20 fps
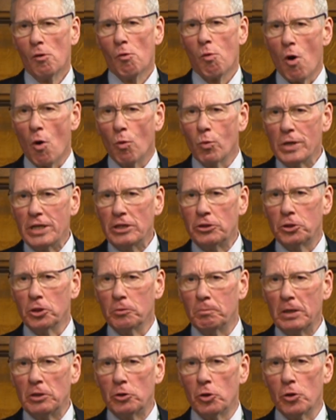What we
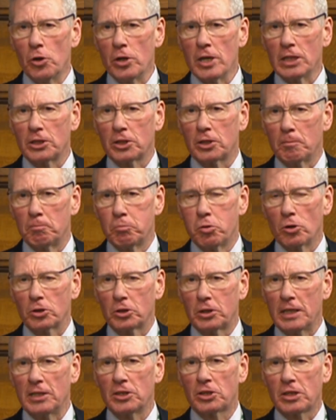should be doing is
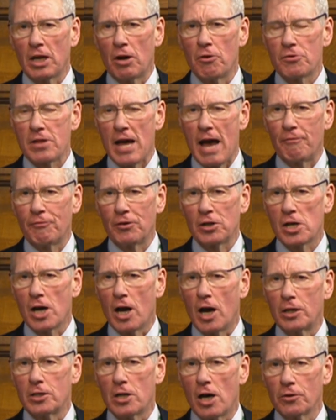supporting South
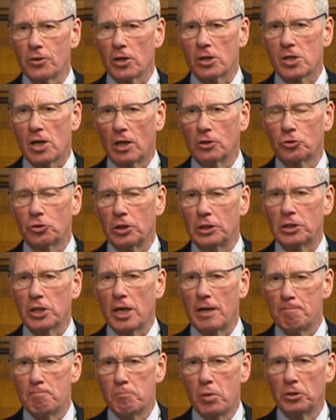Africa and other countries
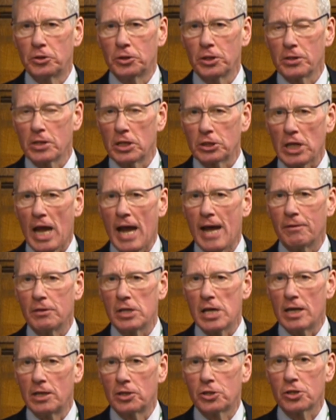in pushing this at
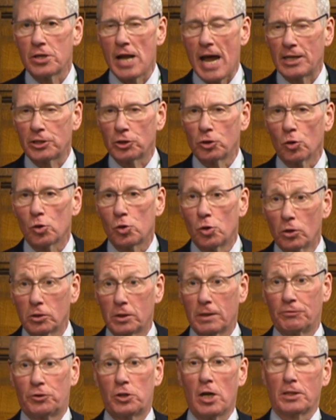the International
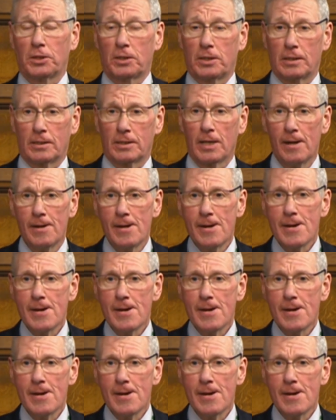Court of Justice.